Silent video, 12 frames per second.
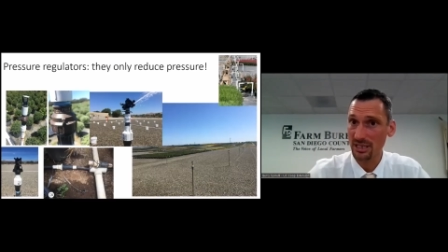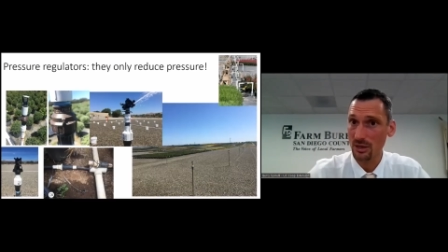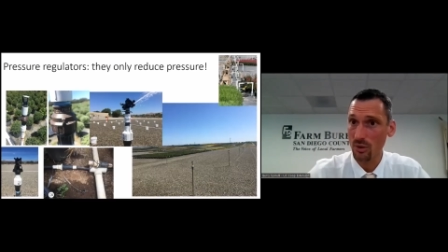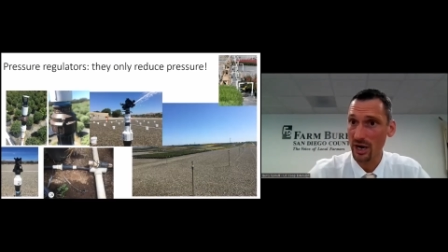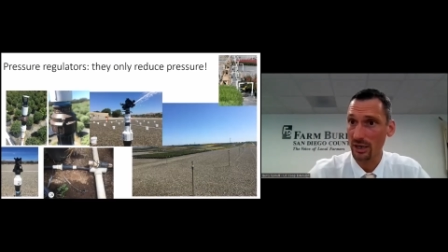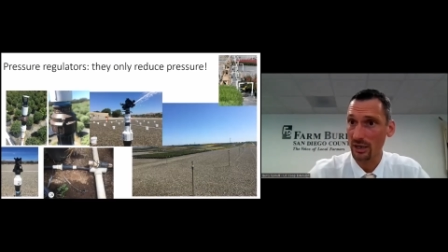be
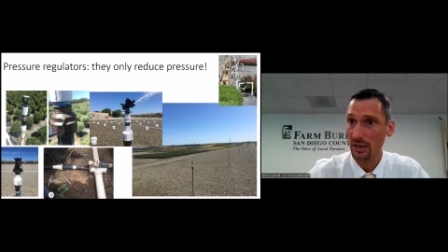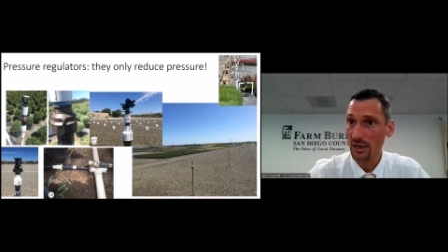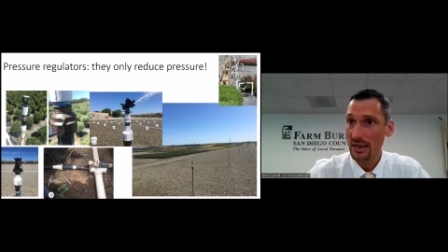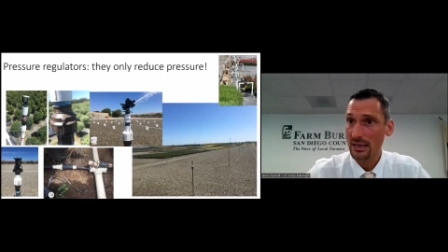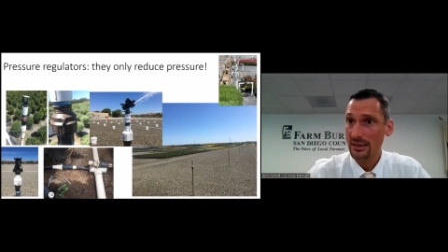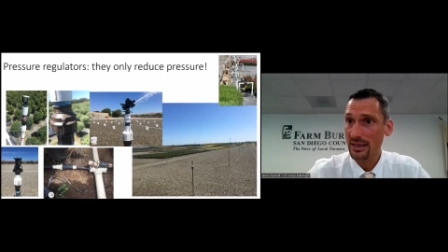aware
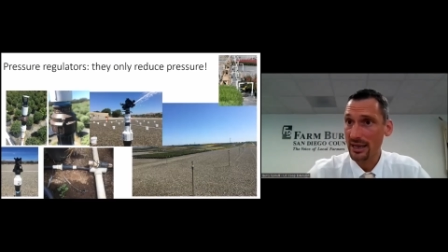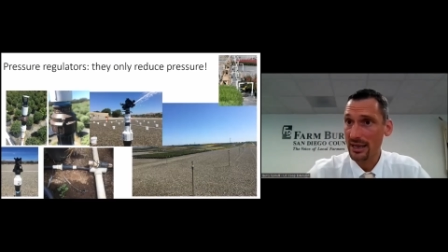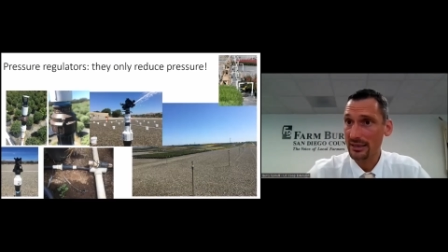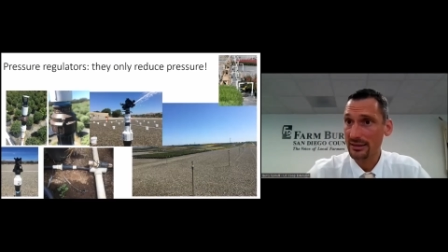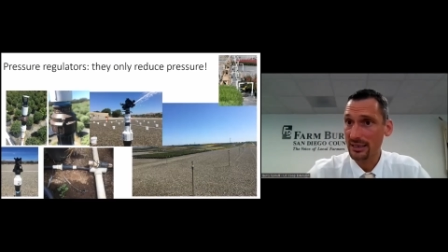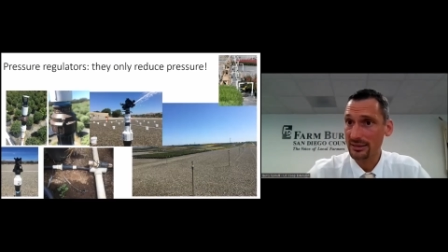
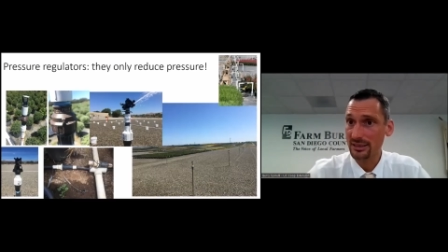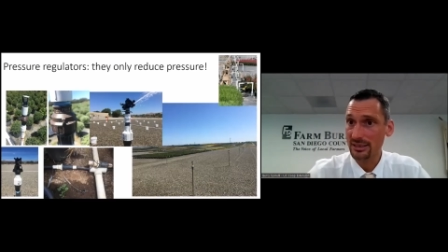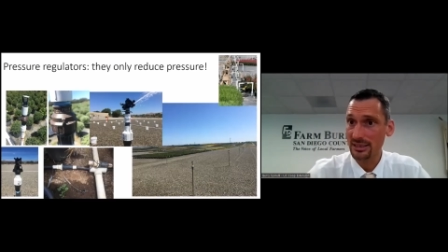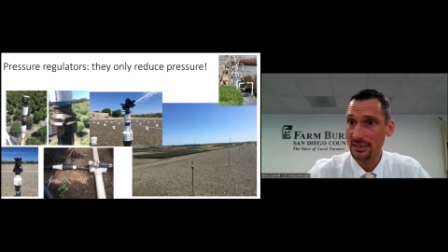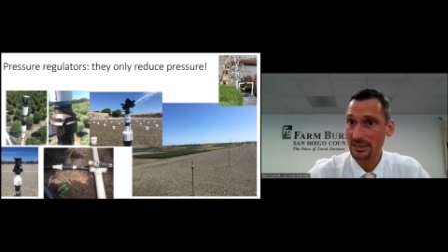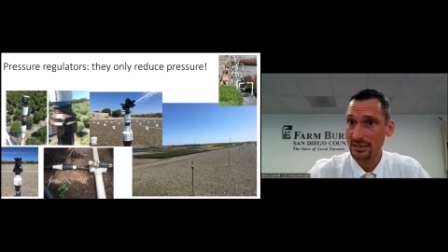that that
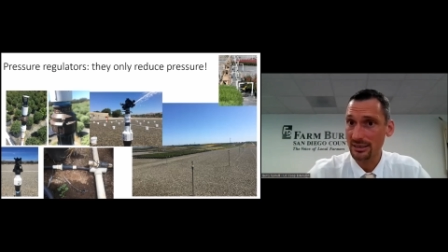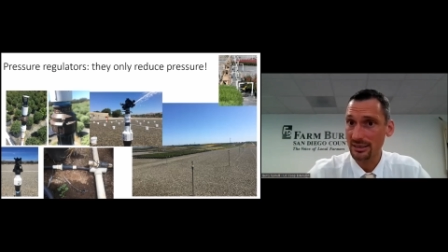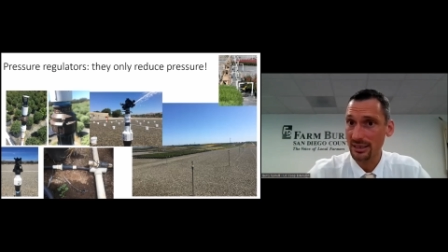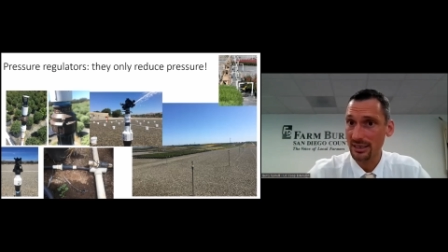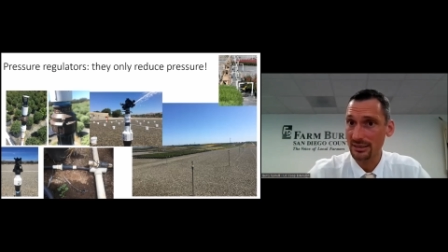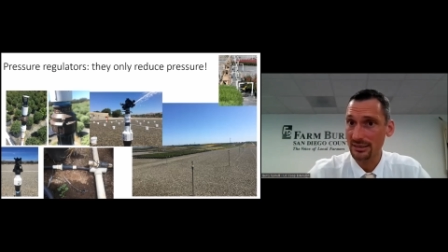the
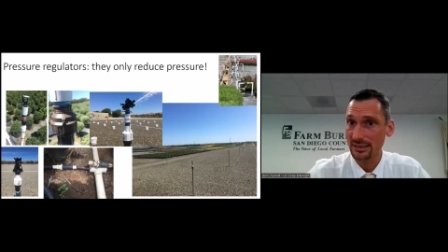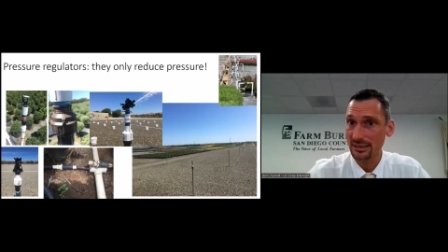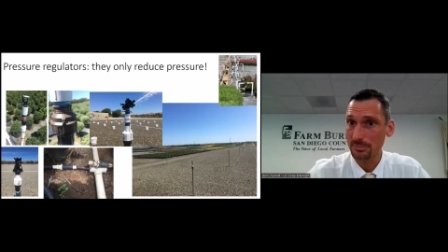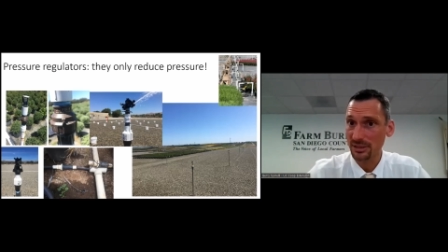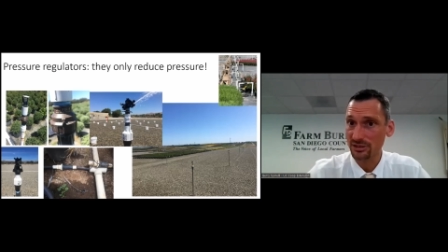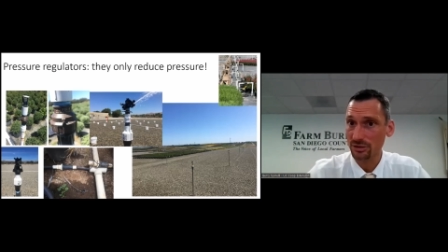that the that
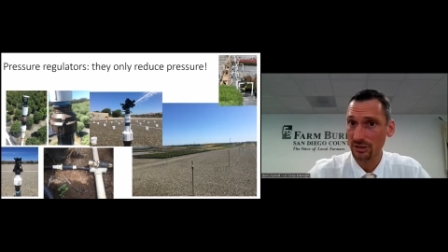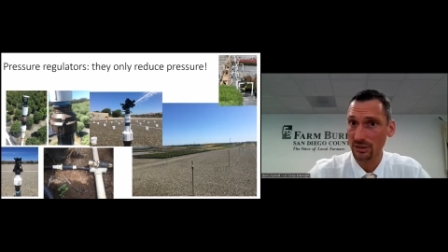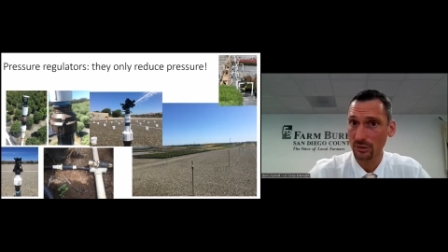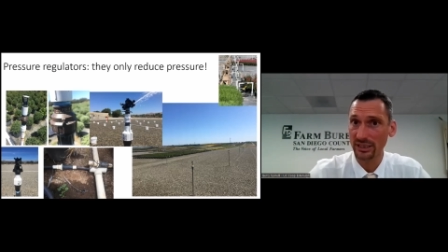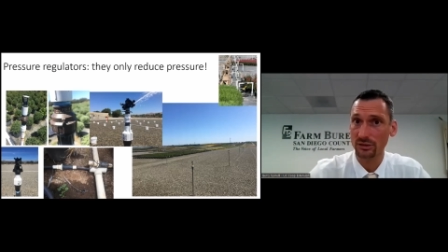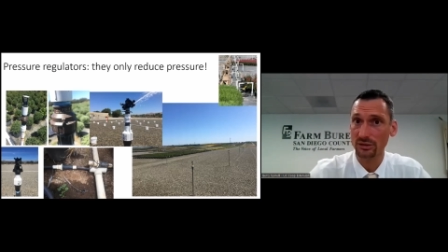the pressure
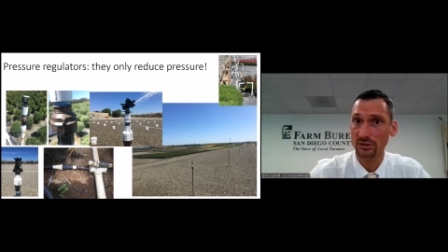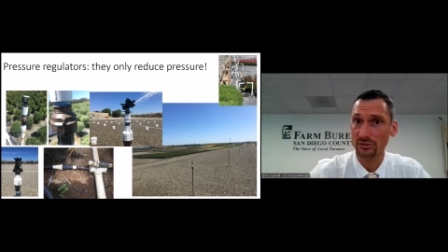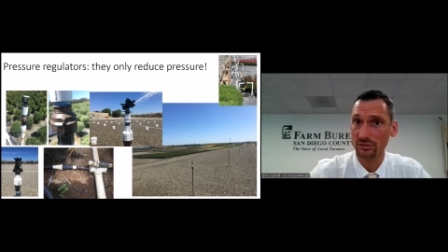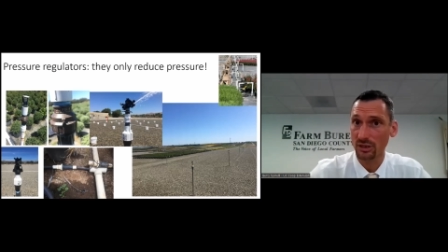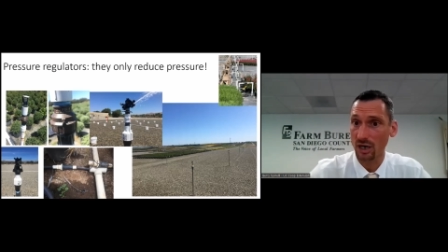regulator